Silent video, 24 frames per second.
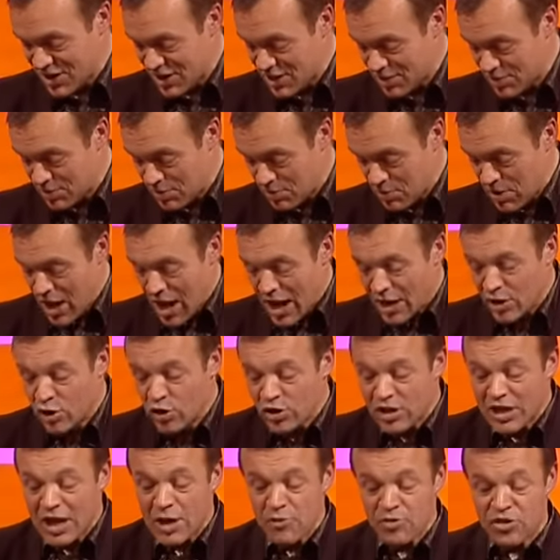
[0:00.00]
Oh, no. And
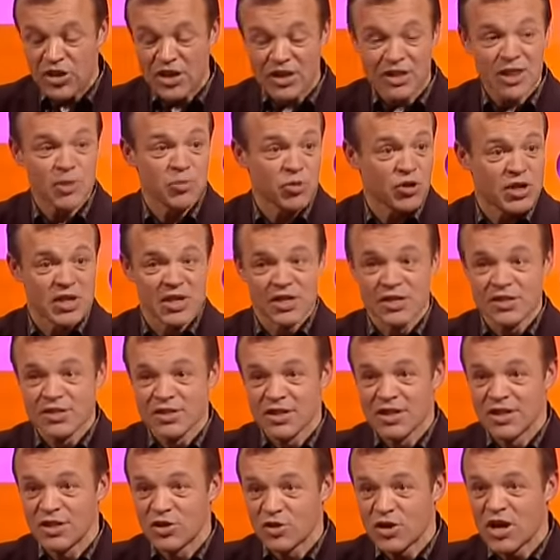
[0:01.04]
look how thick the book is.
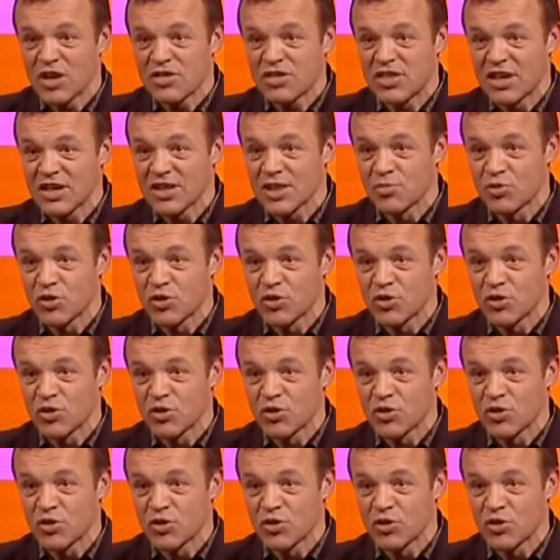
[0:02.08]
Look how thick the